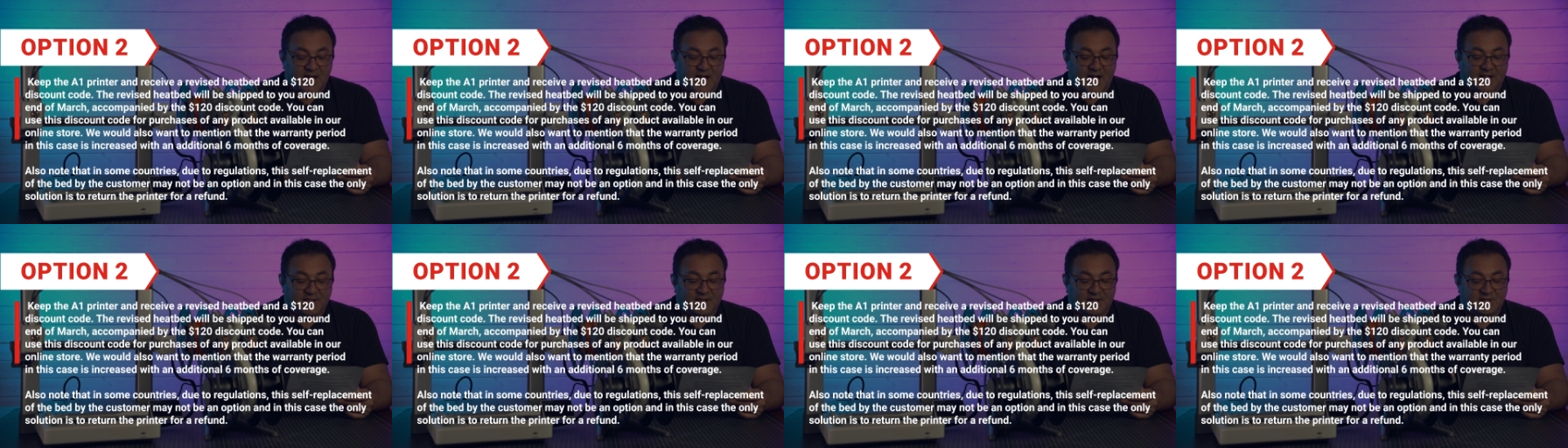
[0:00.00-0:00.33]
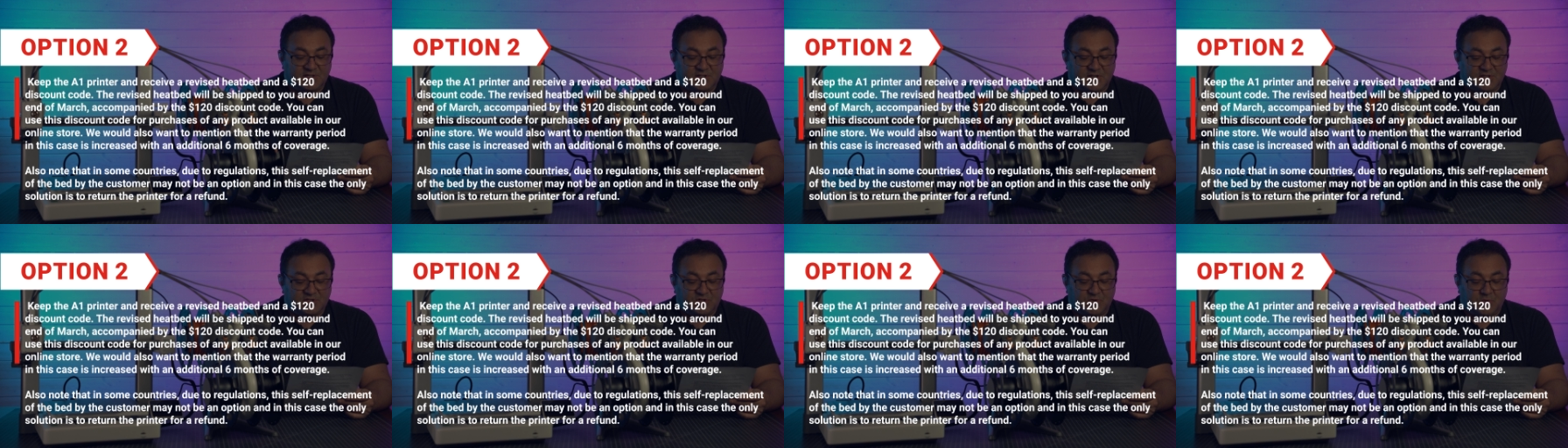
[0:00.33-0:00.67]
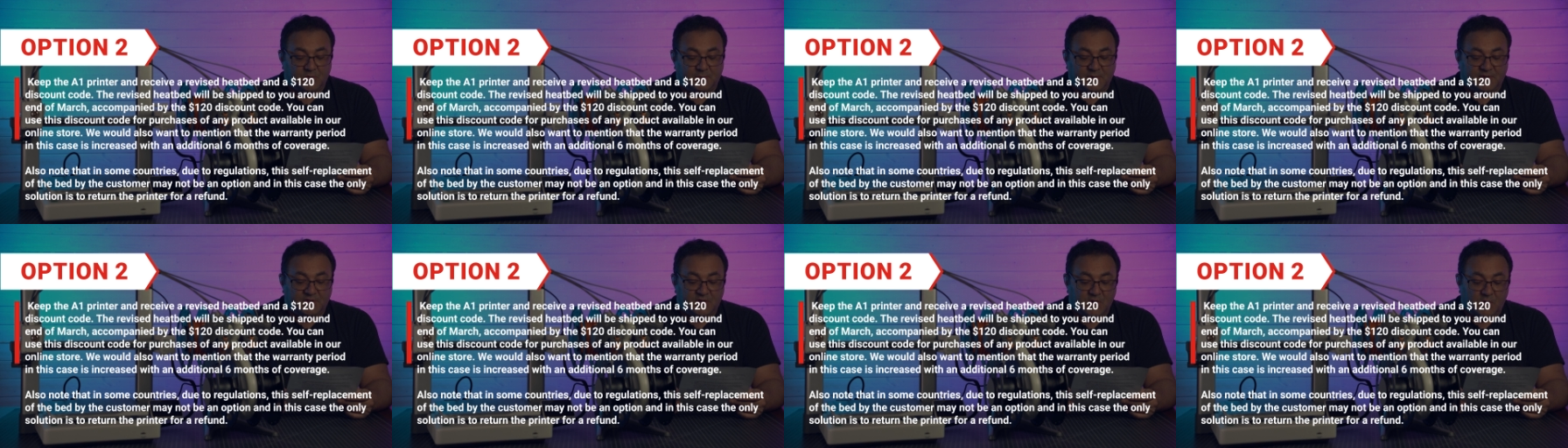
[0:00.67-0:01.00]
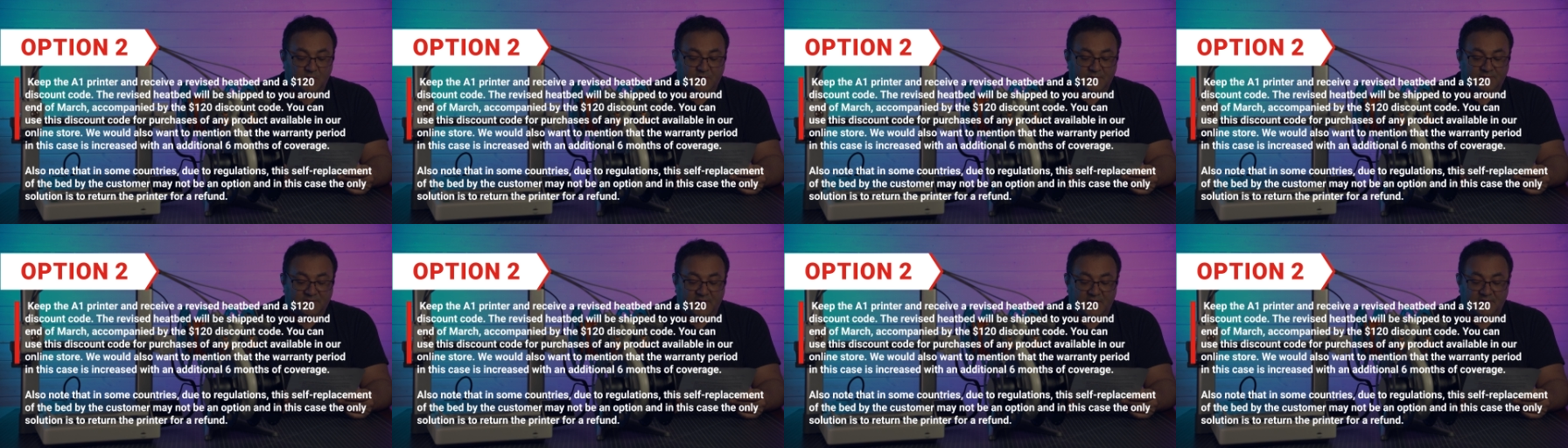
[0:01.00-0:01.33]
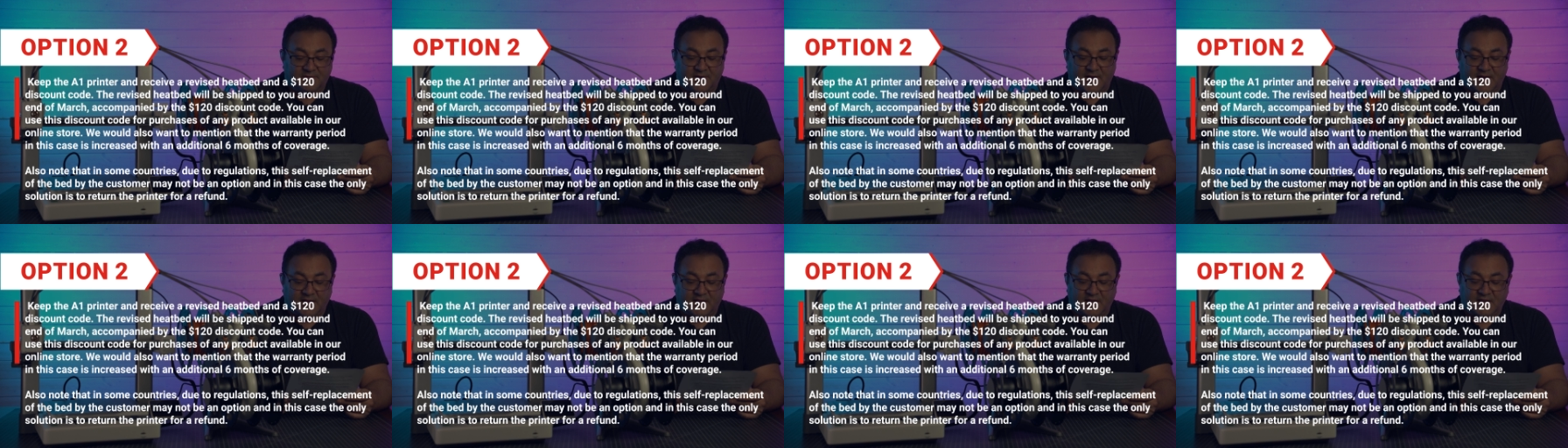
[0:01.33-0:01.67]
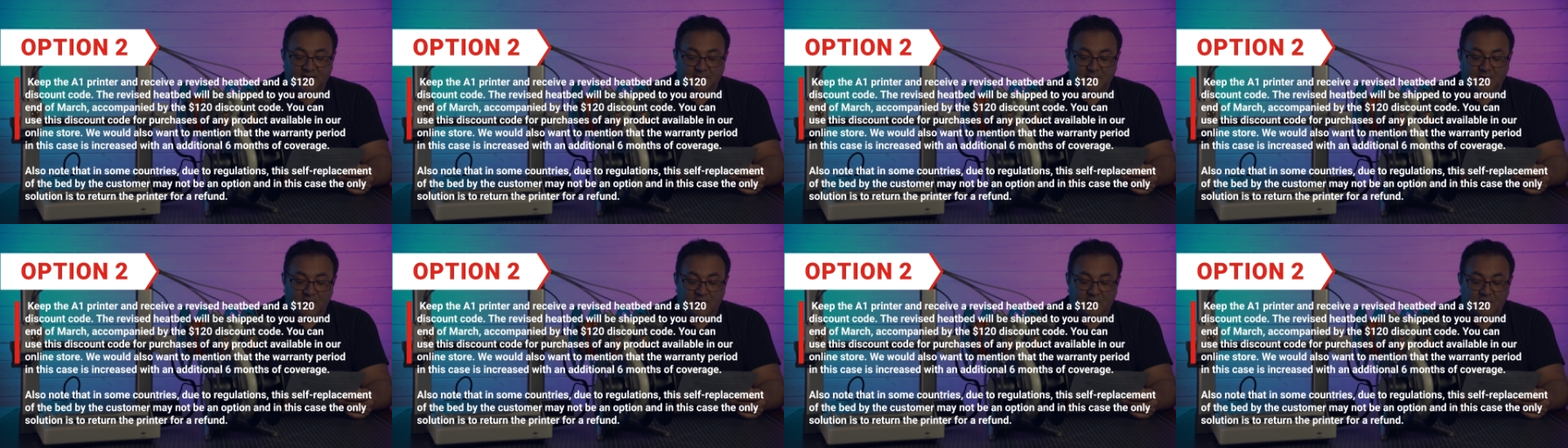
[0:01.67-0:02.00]
And then it says you will be notified by
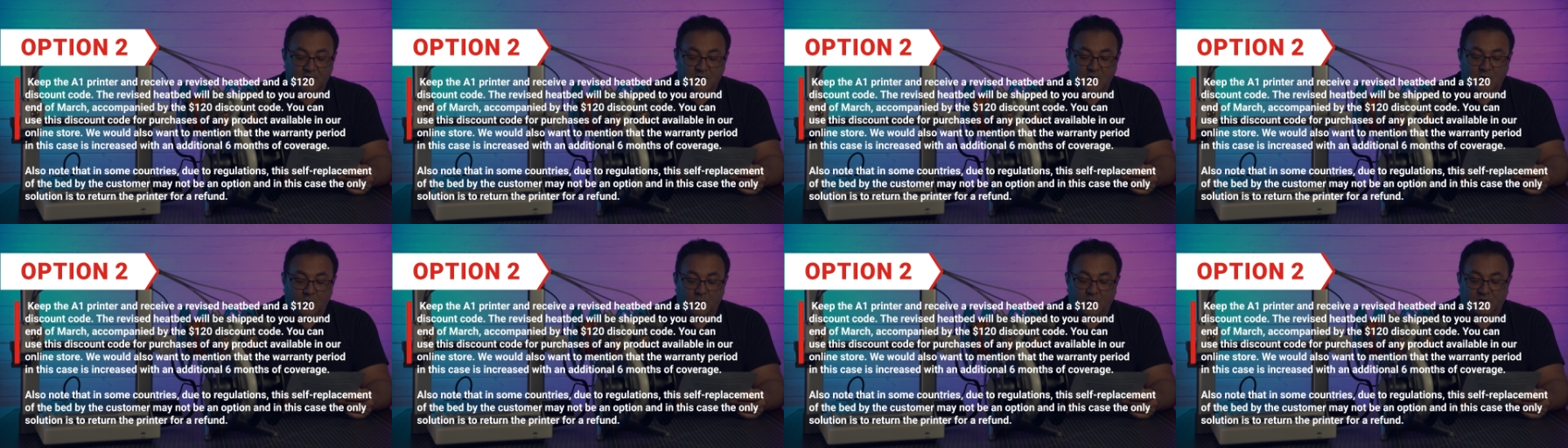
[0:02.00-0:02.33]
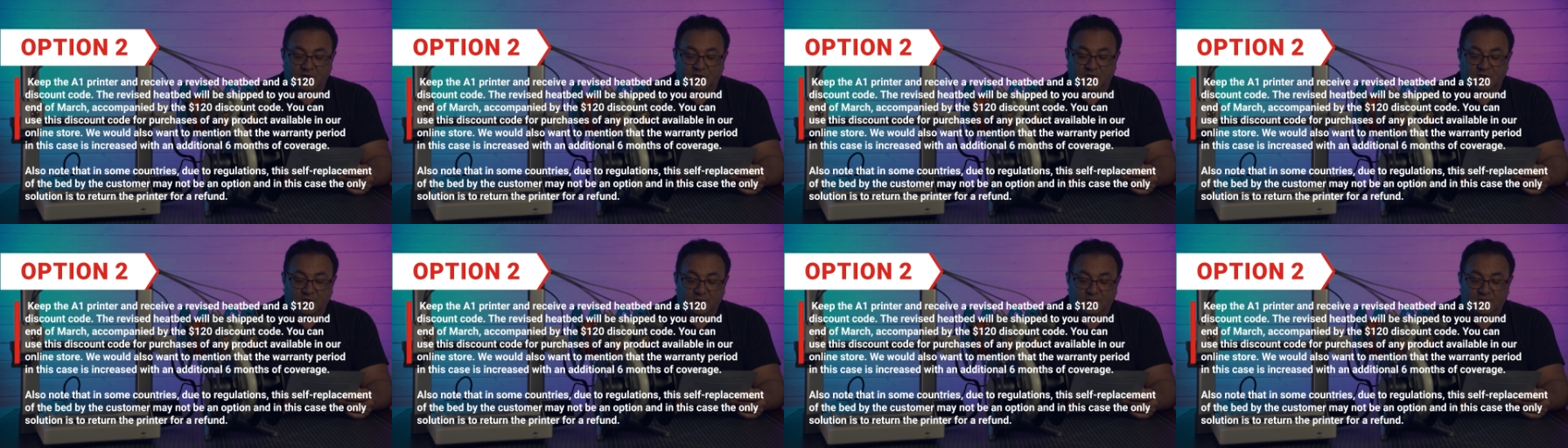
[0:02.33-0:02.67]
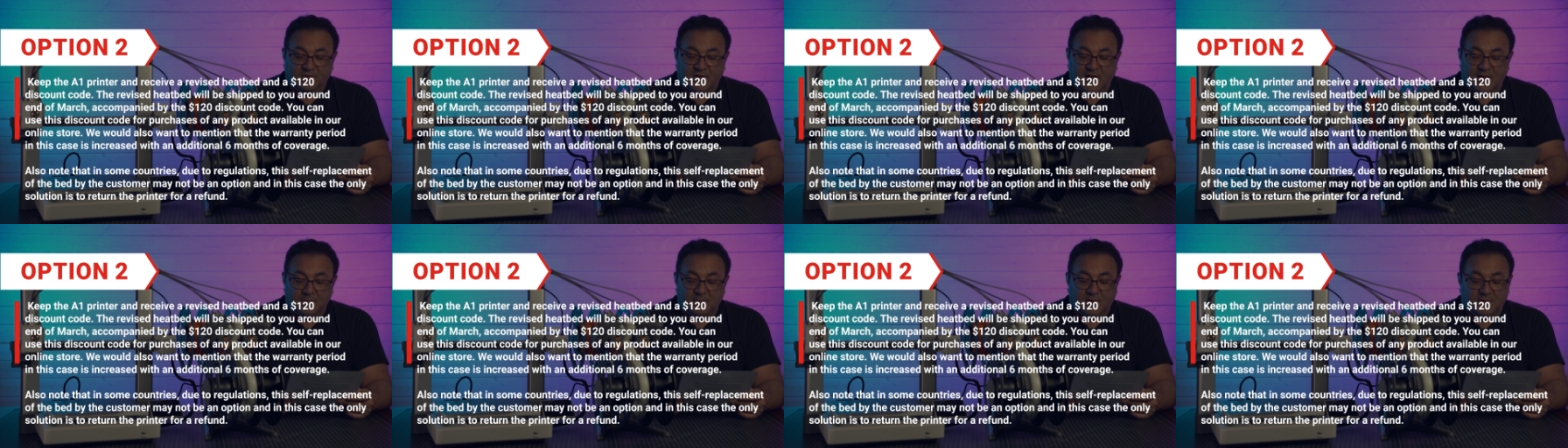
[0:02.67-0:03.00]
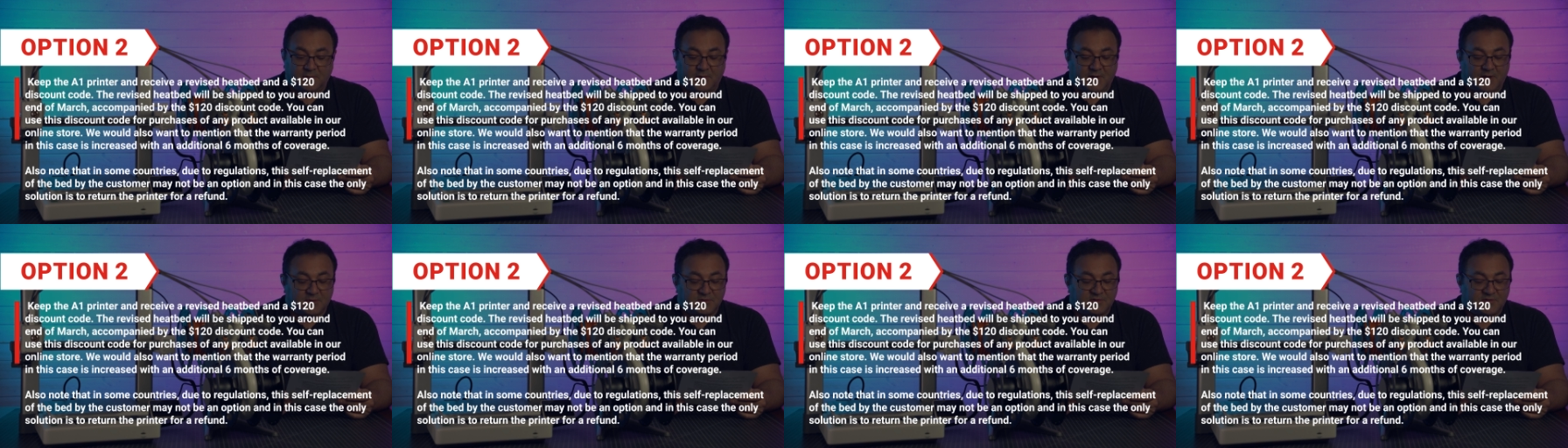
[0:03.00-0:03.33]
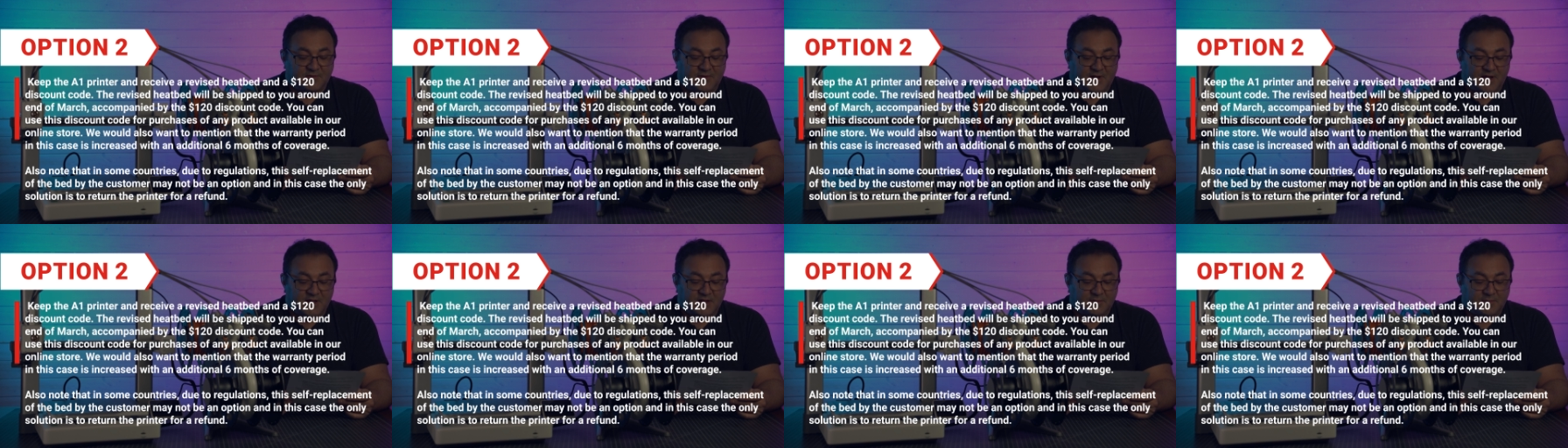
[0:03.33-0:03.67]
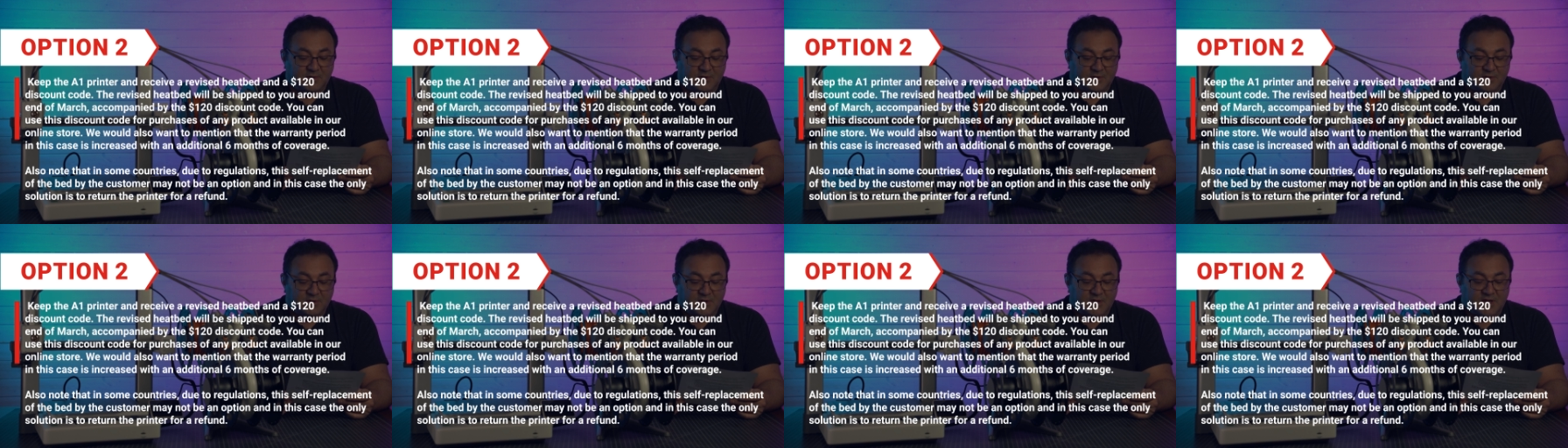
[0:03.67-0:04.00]
email when the new flatbed becomes
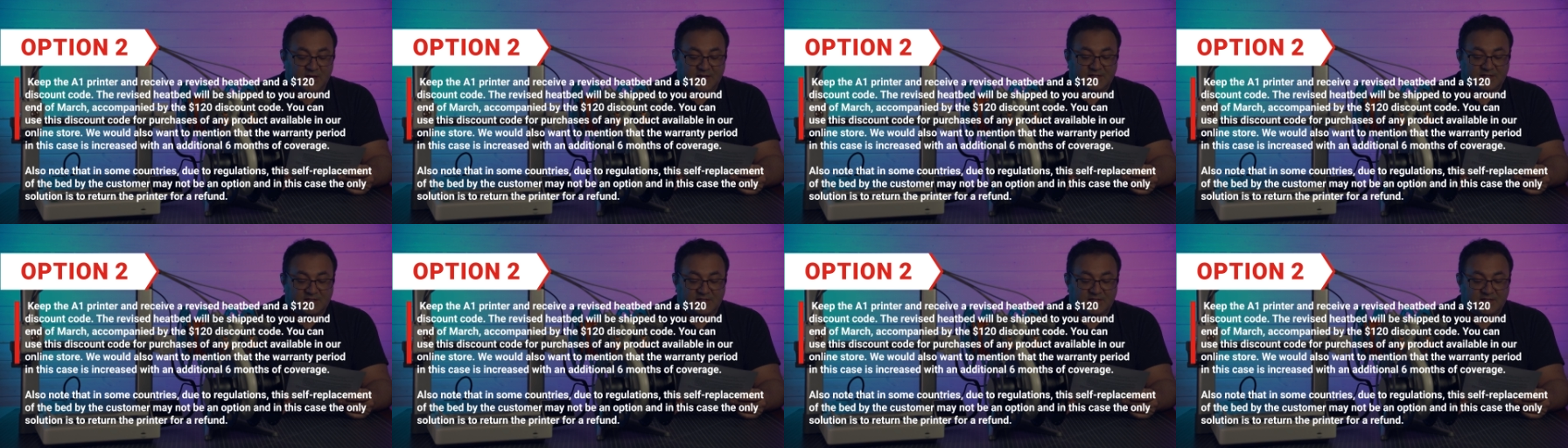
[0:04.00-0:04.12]
available,